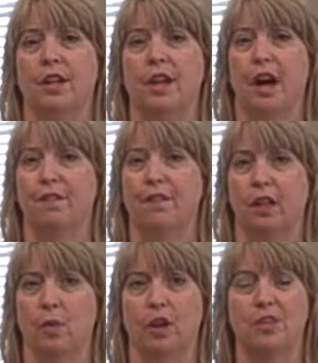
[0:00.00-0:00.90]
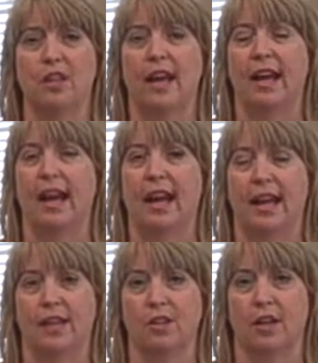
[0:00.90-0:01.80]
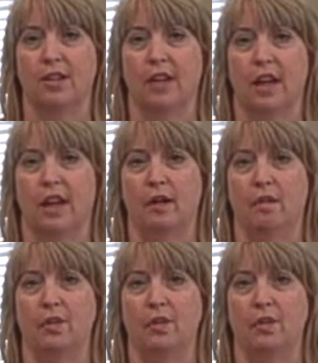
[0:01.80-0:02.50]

not feeling well. She had headaches all the time.